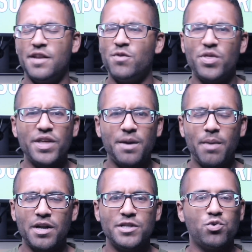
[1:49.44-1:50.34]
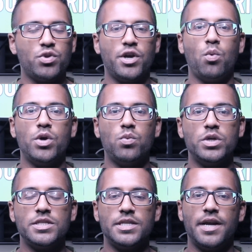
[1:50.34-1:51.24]
And if you think about it, it's really a
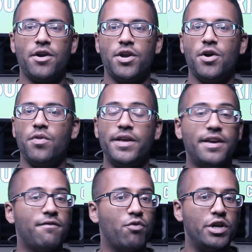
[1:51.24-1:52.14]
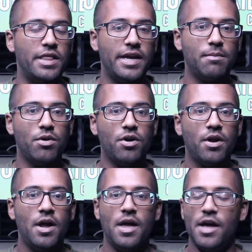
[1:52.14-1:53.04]
win-win scenario. They get free labor,
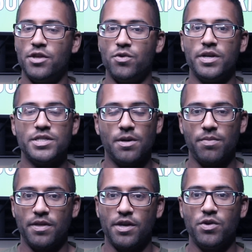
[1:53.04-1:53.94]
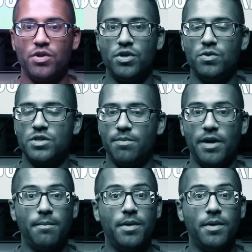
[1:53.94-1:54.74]
and you get something that you can use to make